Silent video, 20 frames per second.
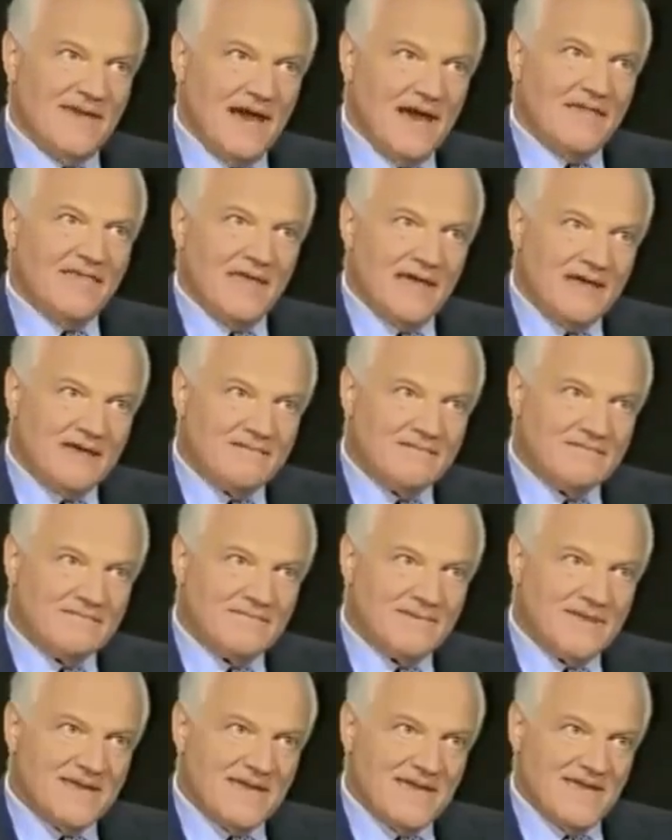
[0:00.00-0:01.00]
The other
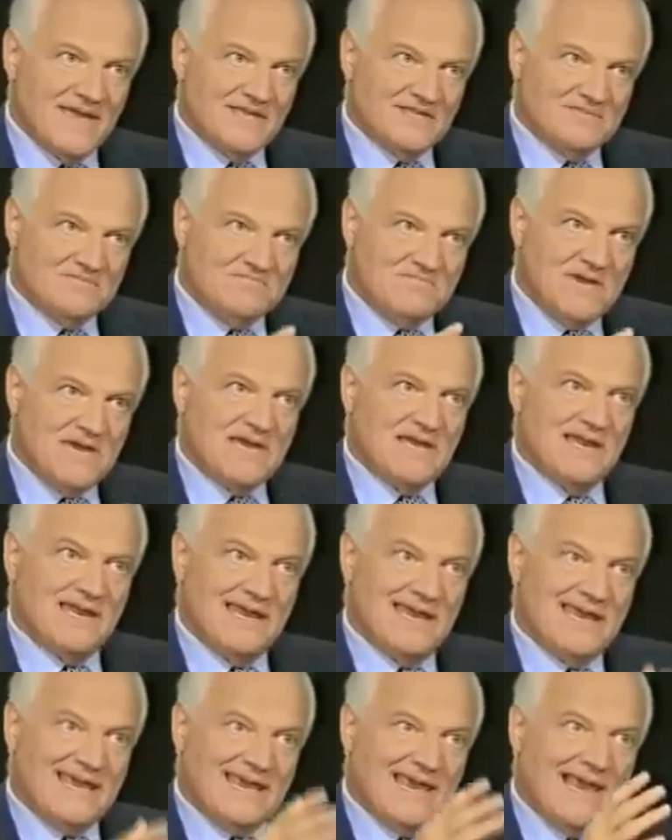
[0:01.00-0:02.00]
is
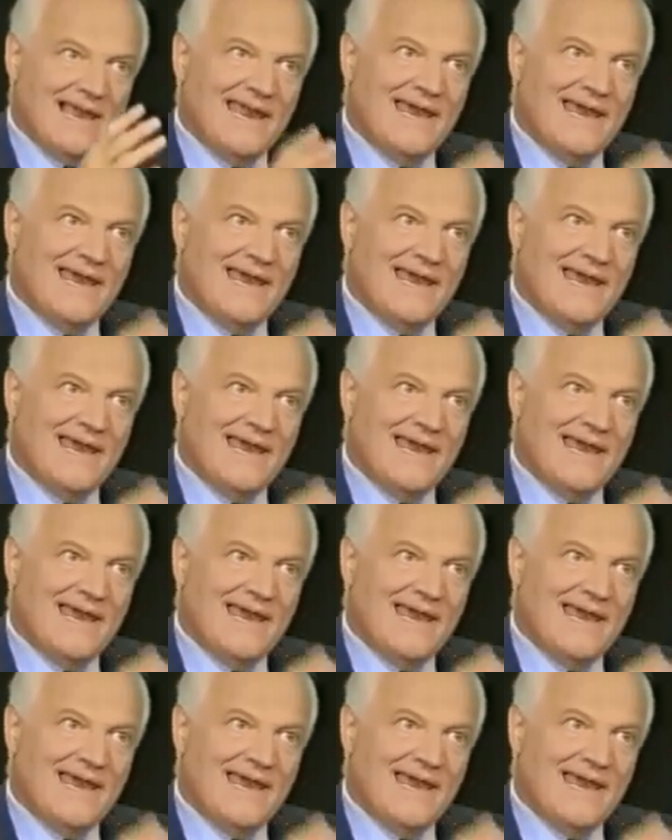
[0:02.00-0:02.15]
merely